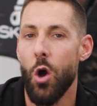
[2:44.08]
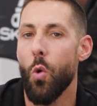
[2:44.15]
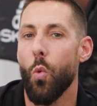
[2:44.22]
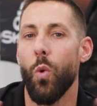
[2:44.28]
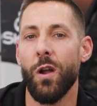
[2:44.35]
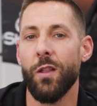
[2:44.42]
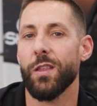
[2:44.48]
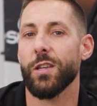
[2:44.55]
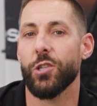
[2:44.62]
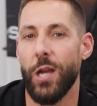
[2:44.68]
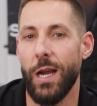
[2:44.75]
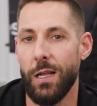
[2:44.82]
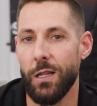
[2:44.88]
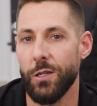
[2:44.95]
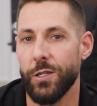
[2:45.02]
One of the
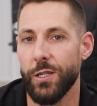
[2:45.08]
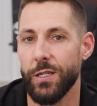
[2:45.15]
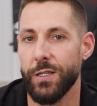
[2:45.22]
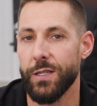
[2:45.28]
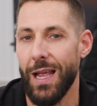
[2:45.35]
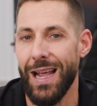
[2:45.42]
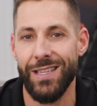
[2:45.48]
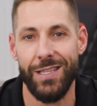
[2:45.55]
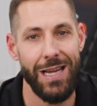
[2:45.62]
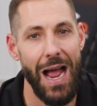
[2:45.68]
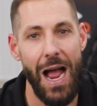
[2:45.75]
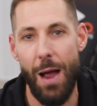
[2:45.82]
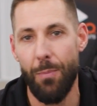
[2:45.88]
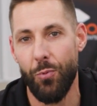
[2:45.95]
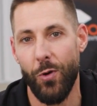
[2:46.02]
challenges as an
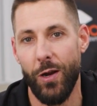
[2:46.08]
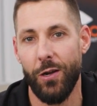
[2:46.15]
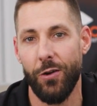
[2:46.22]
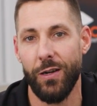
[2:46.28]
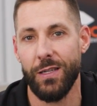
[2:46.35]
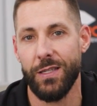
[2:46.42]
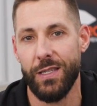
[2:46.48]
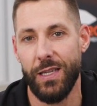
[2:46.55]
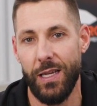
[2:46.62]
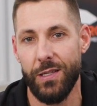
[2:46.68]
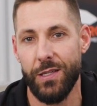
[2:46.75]
operator in a skid